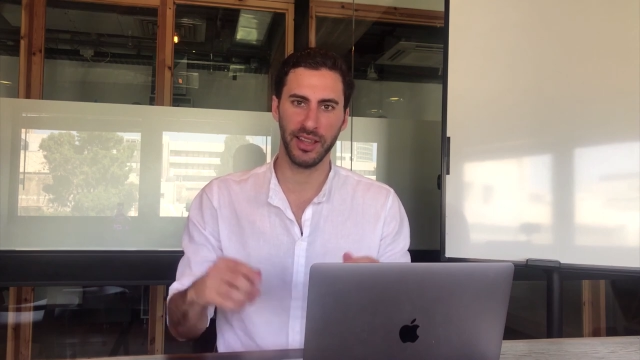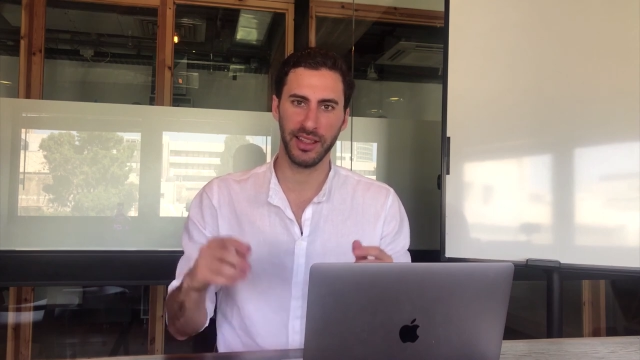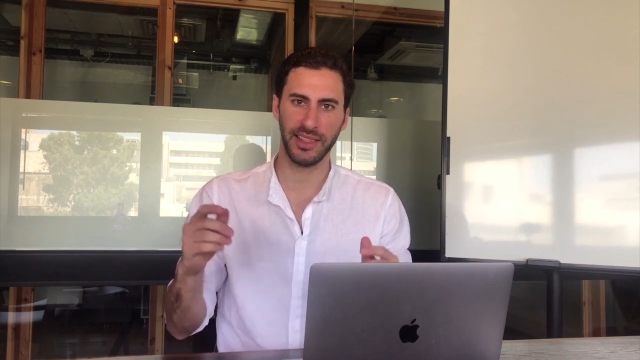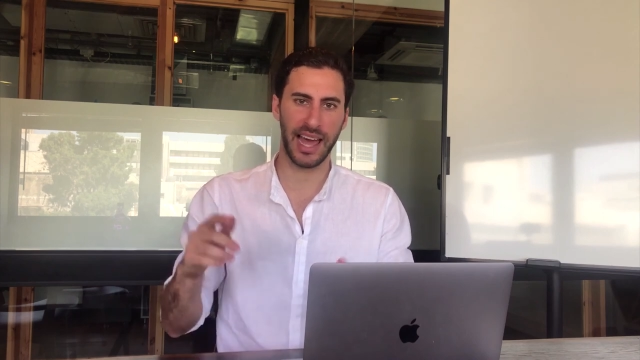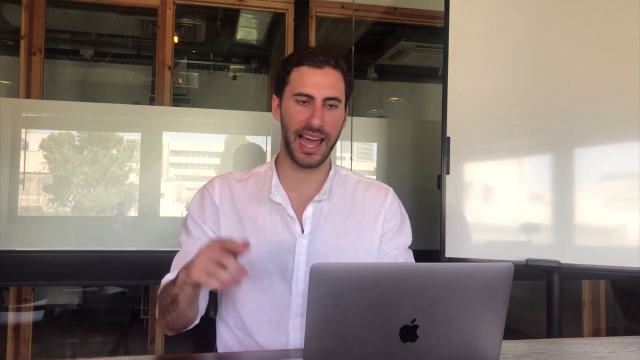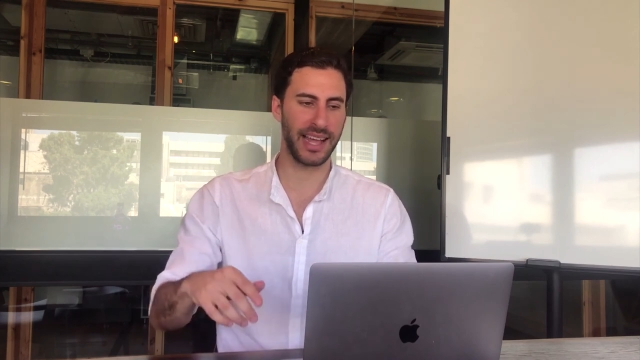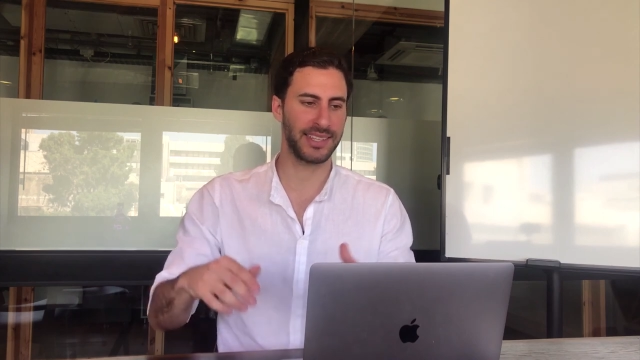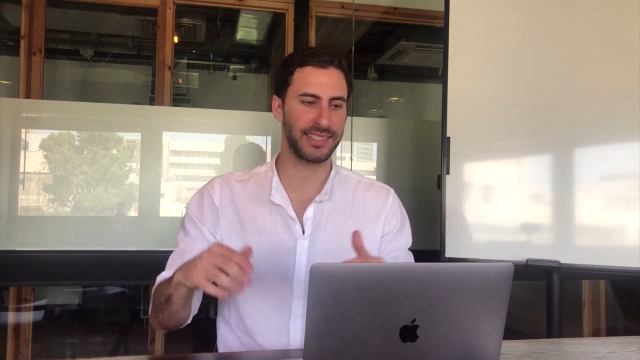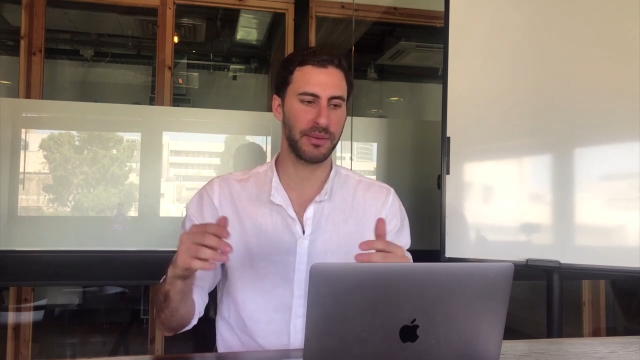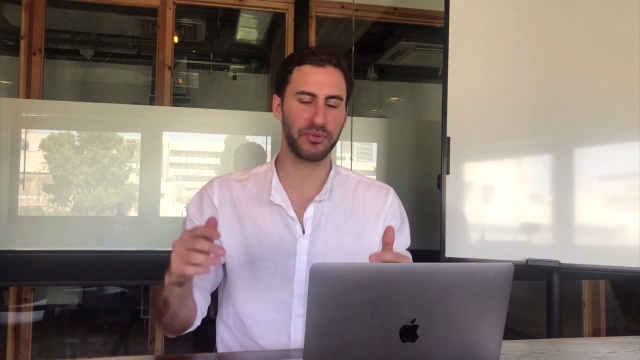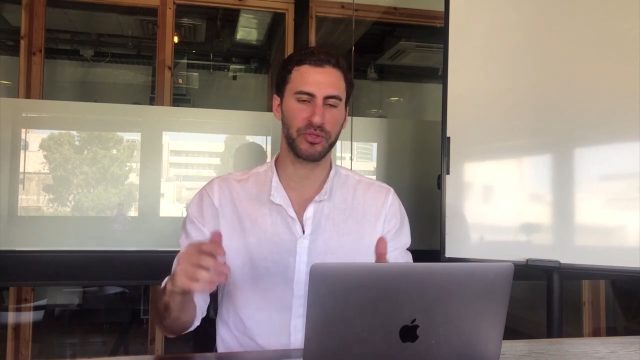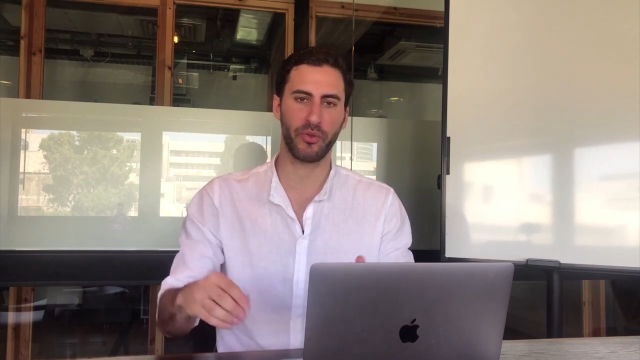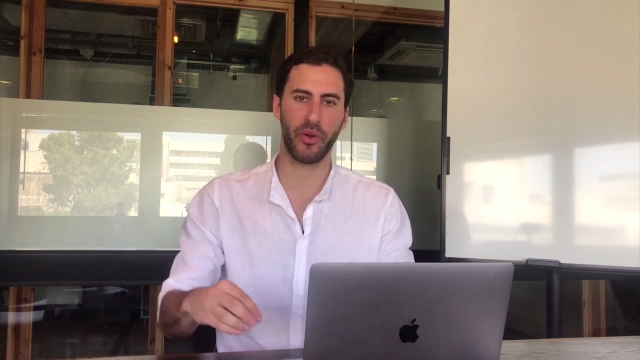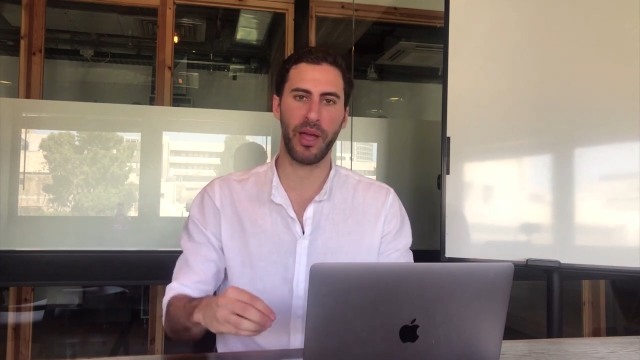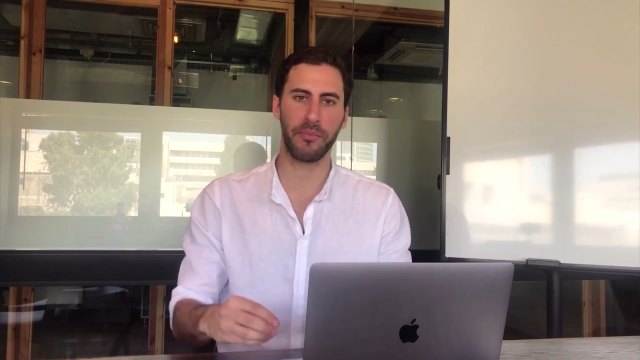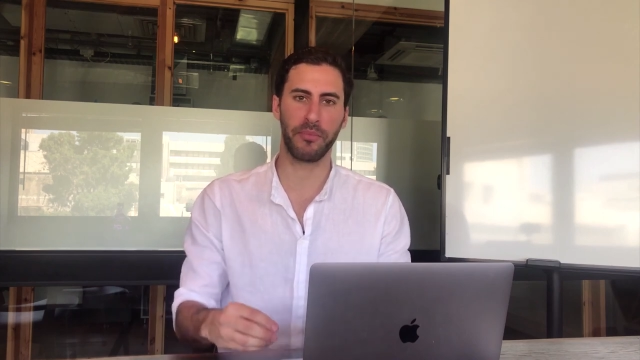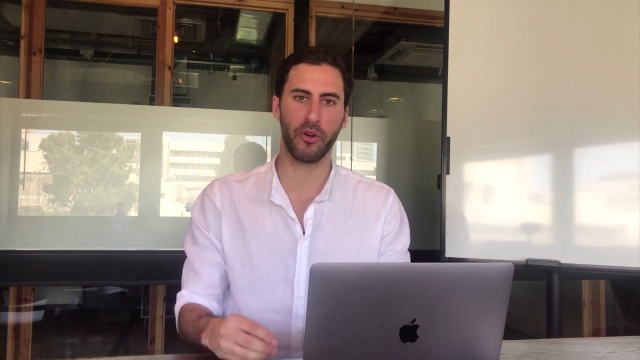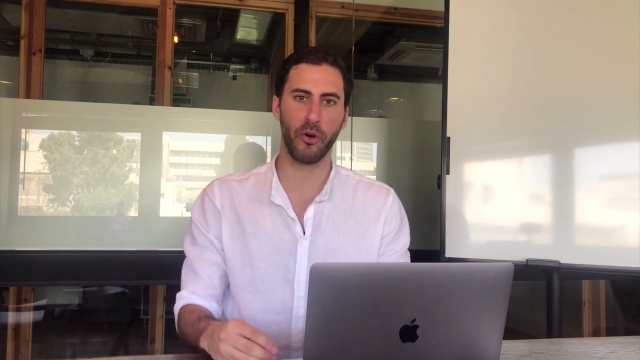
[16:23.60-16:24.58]
like,
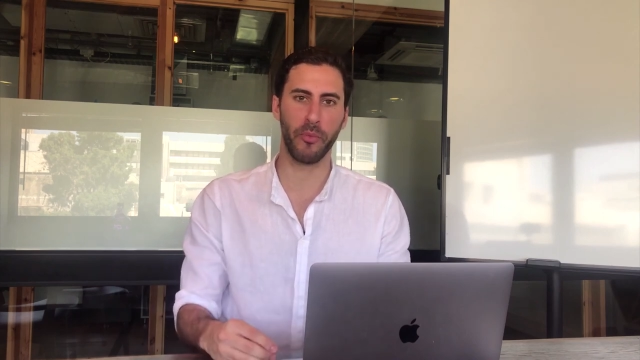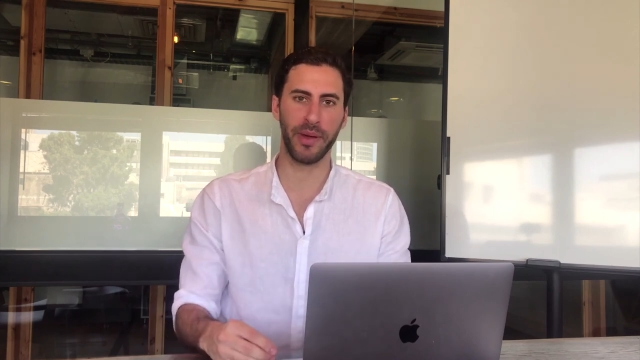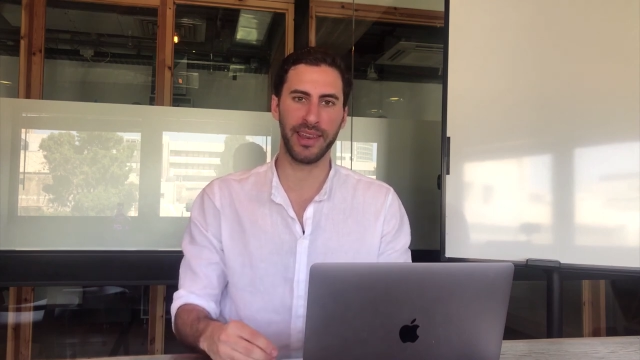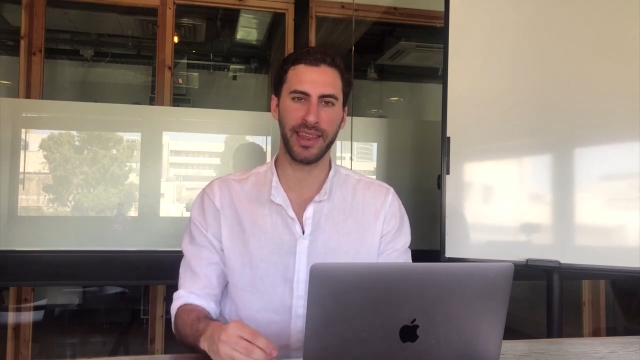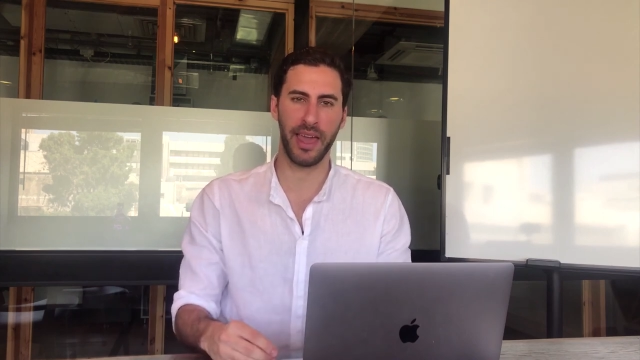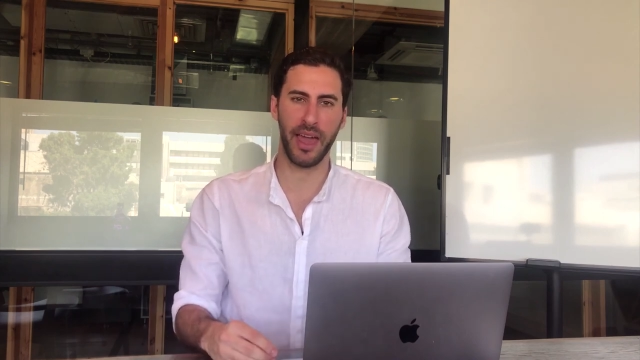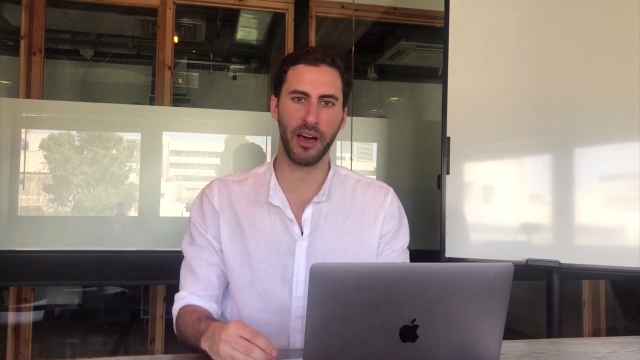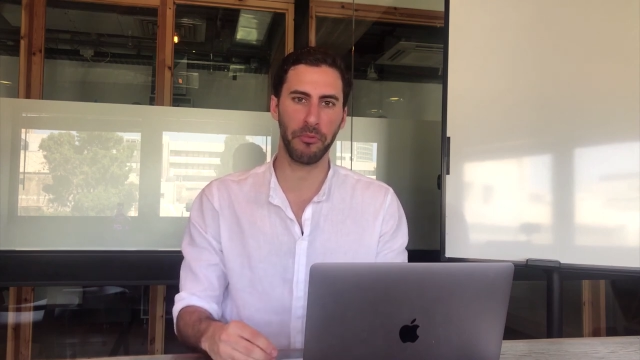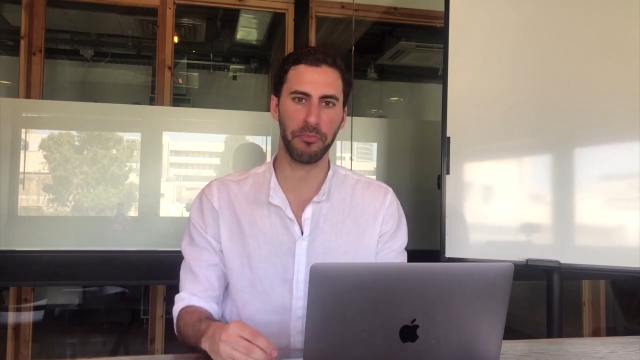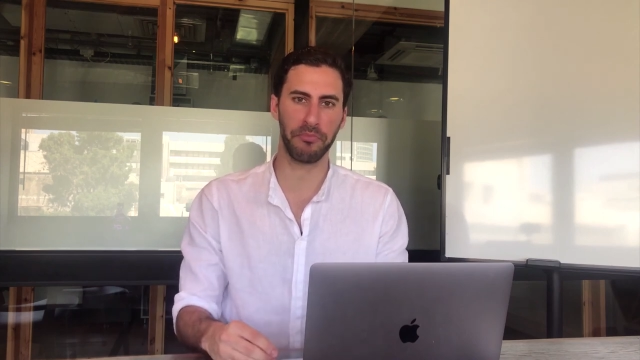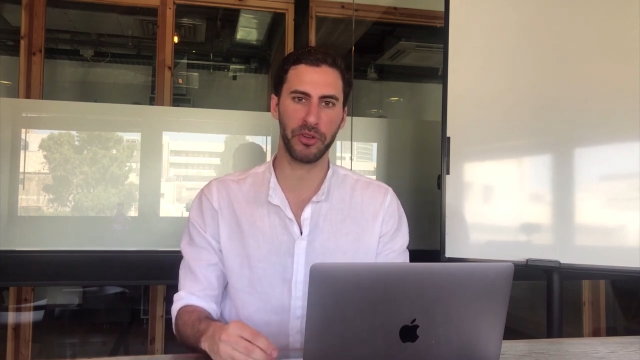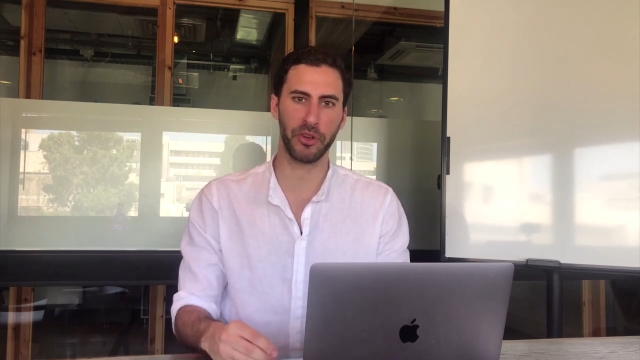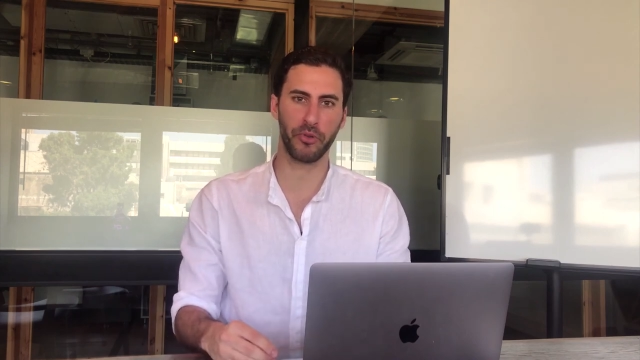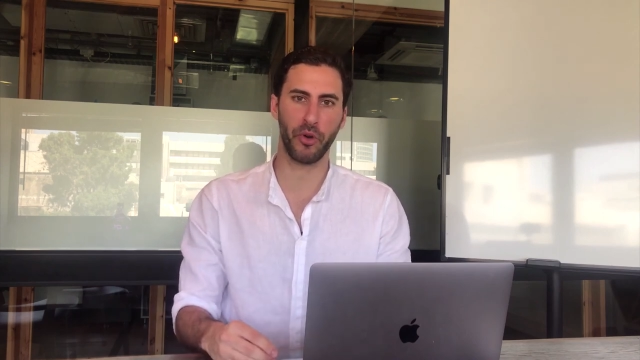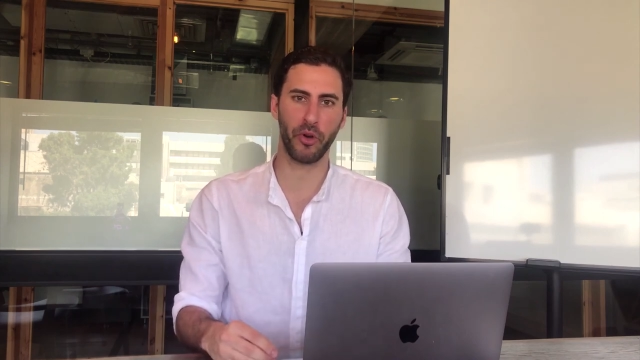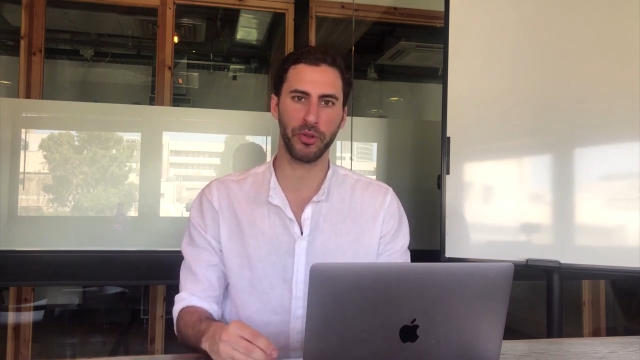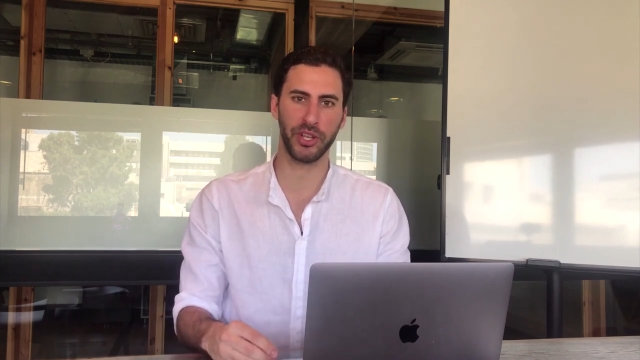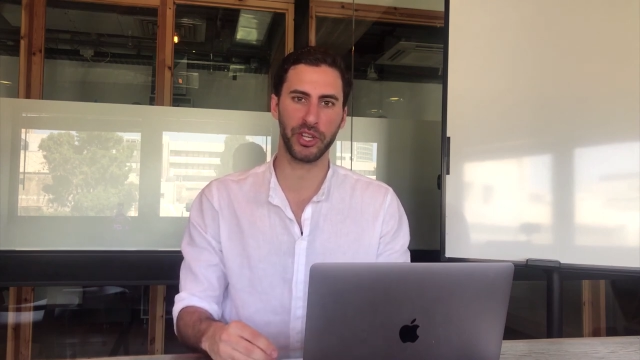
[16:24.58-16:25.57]
subscribe, comment, help me
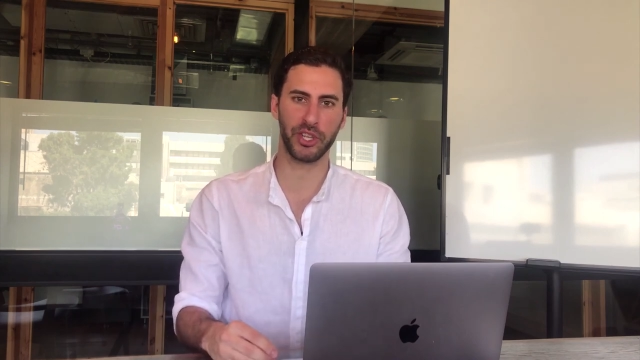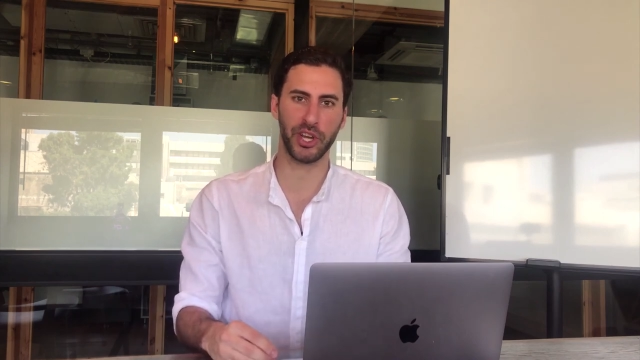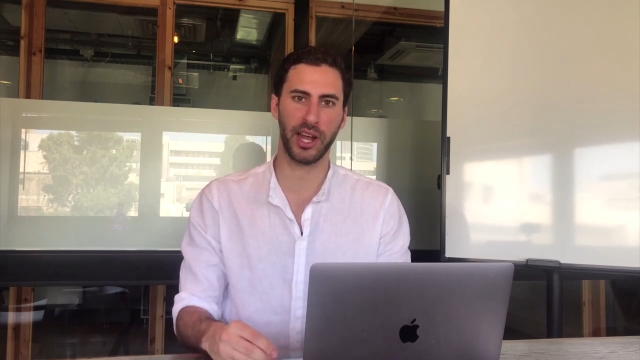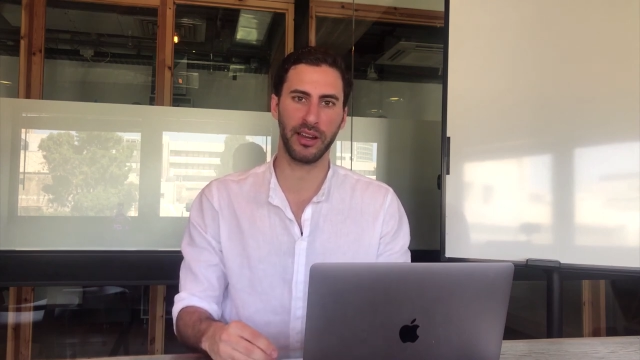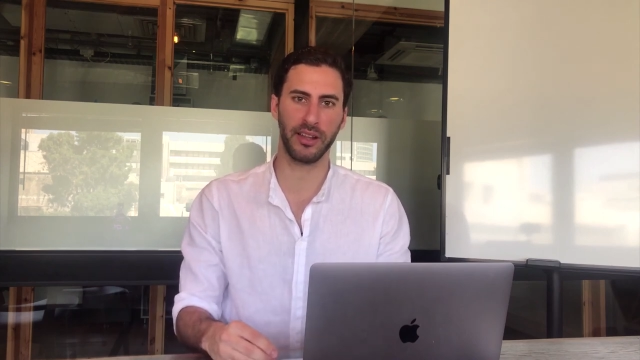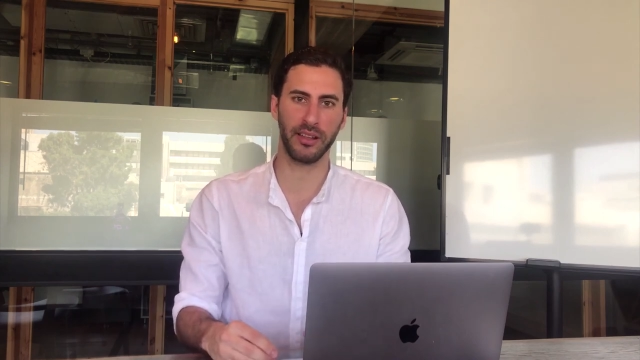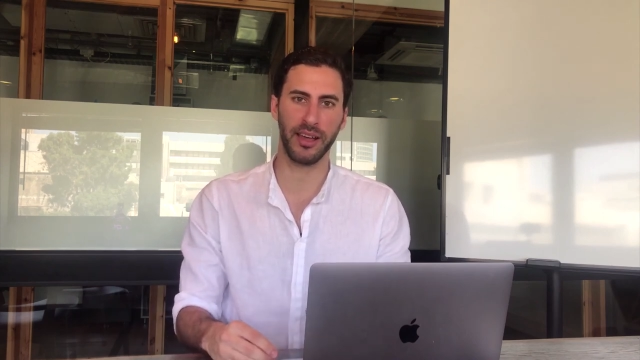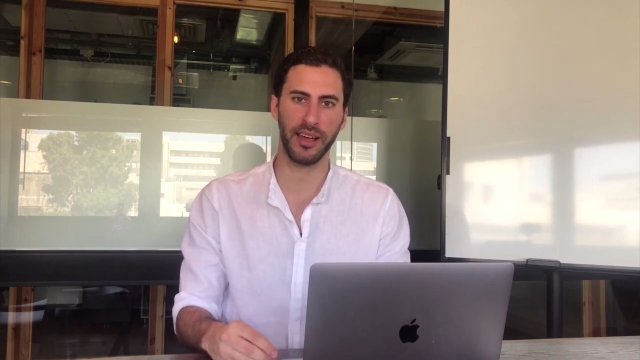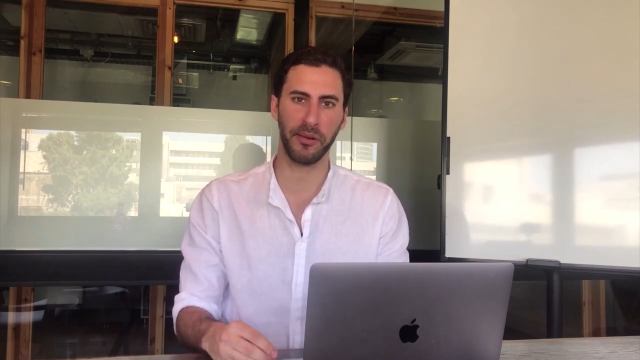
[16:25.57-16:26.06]
grow the channel,